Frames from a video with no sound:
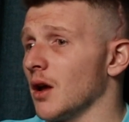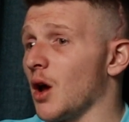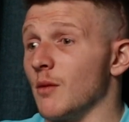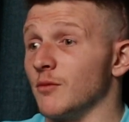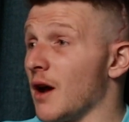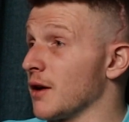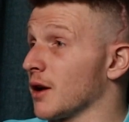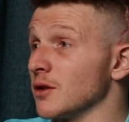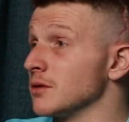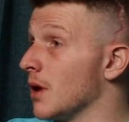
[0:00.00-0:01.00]
I'm very
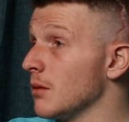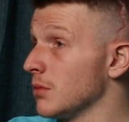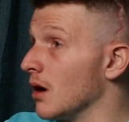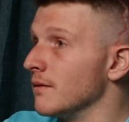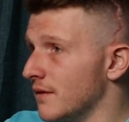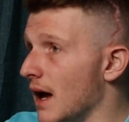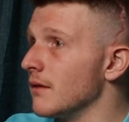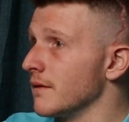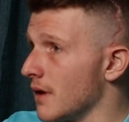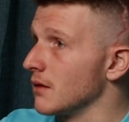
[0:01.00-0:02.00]
close to mum, but I'm
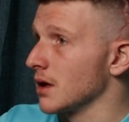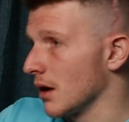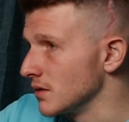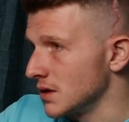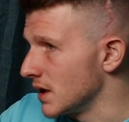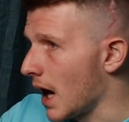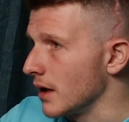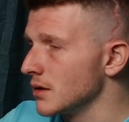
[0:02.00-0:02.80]
very, very close to dad.